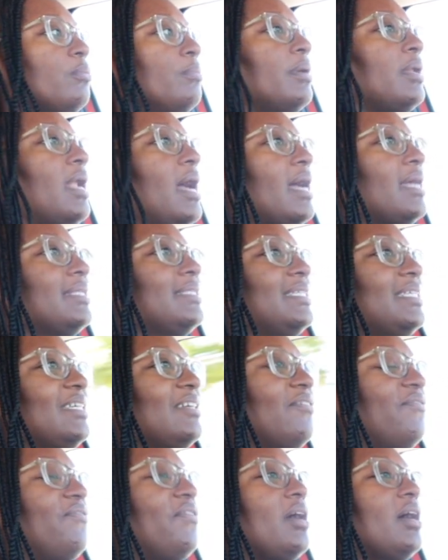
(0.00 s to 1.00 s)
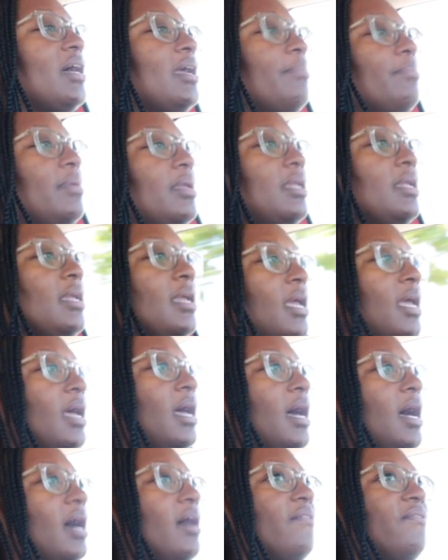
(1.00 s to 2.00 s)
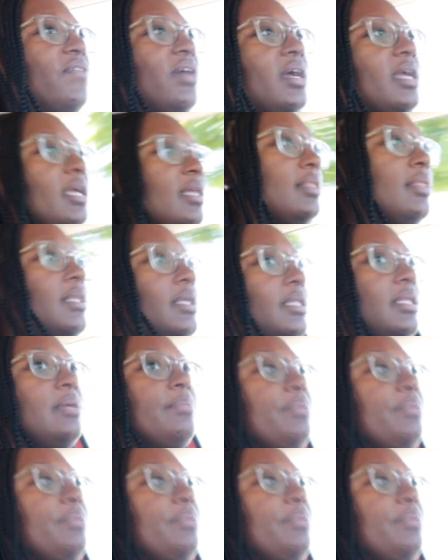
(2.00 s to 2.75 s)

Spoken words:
but I did find me a fucking Lily